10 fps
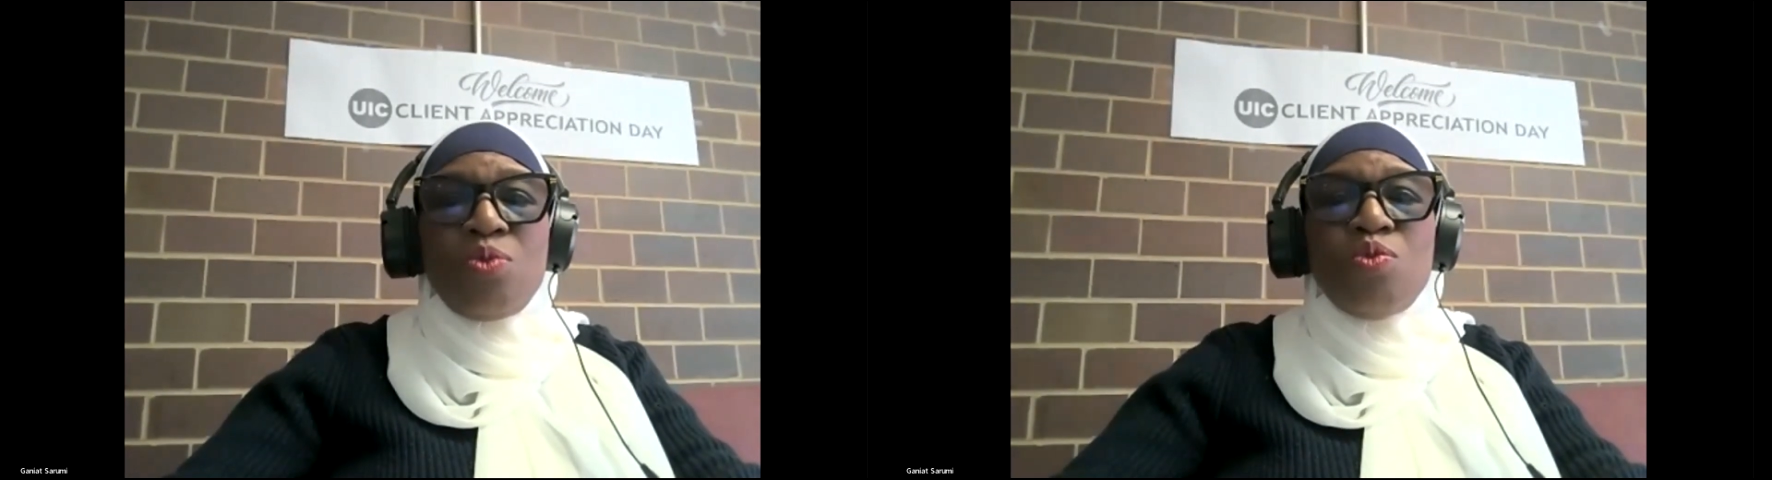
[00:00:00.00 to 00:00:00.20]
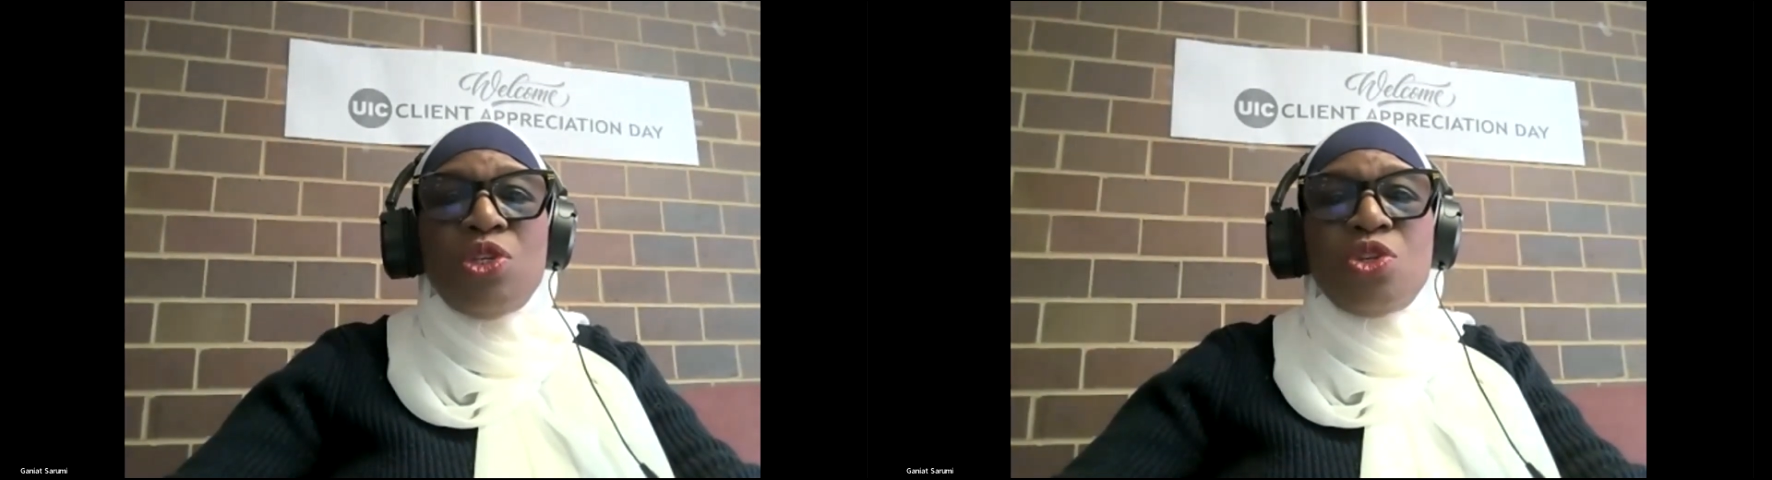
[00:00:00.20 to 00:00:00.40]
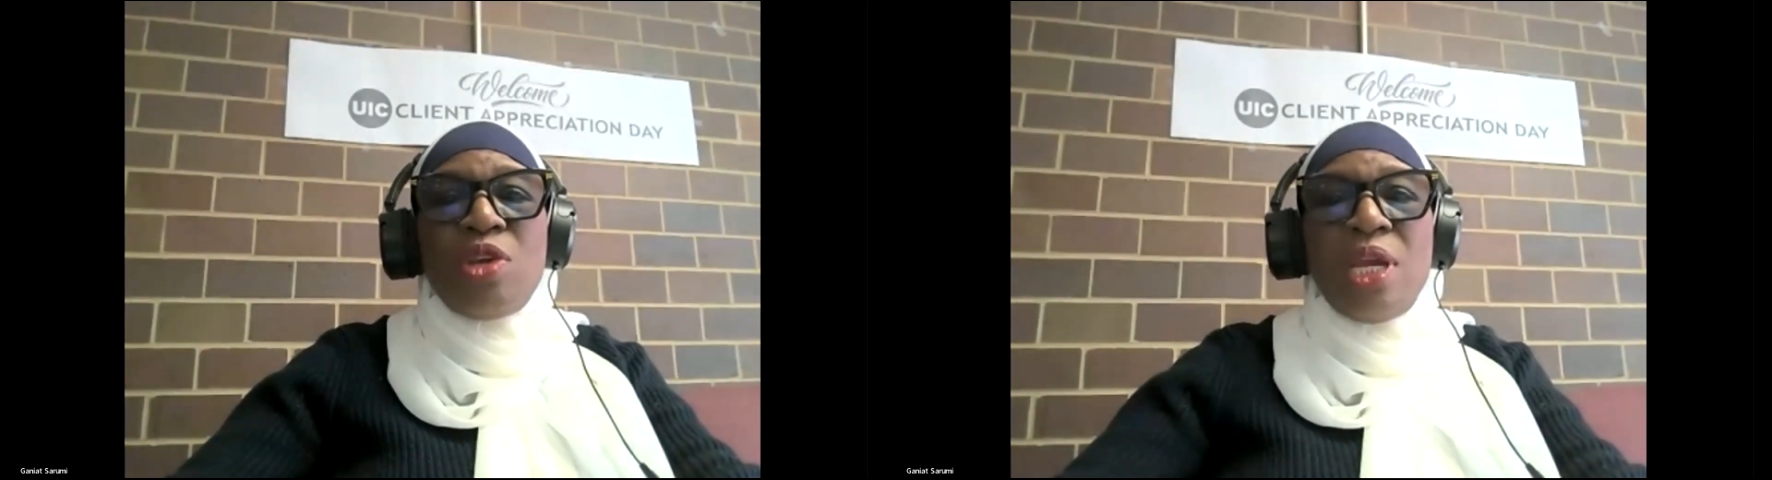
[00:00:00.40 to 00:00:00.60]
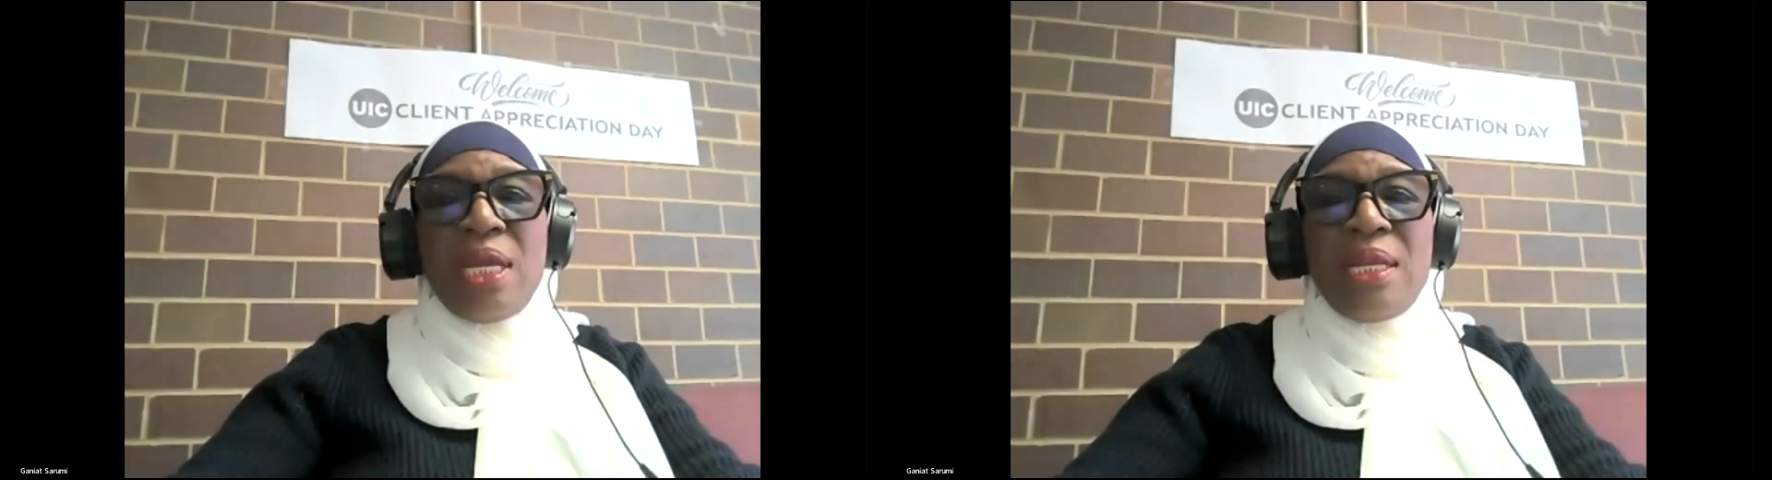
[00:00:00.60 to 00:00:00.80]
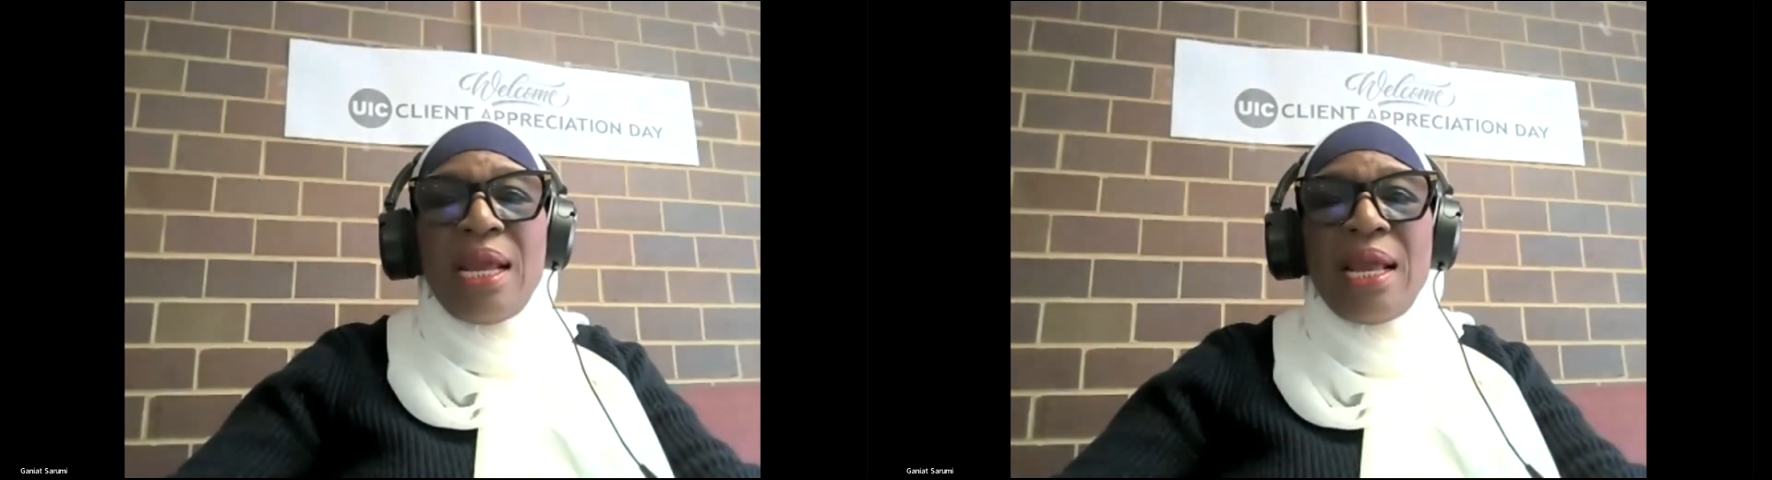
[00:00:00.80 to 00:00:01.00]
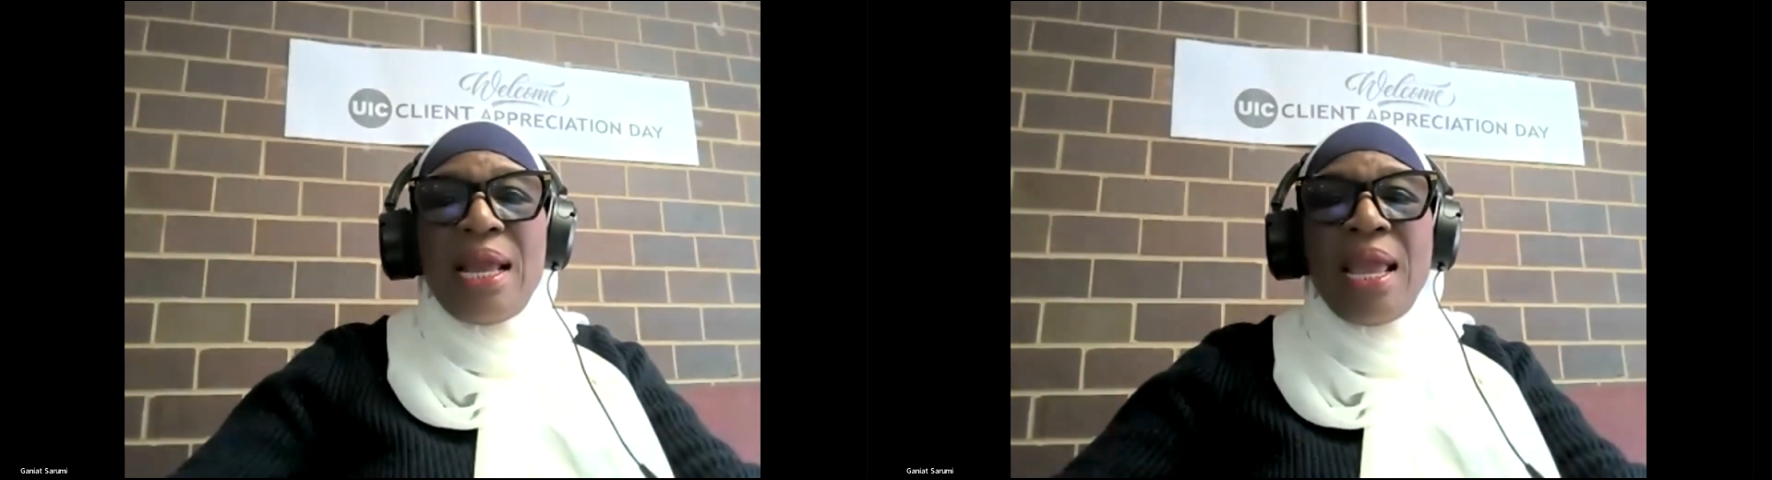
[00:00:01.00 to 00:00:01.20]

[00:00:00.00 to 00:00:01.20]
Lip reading: We train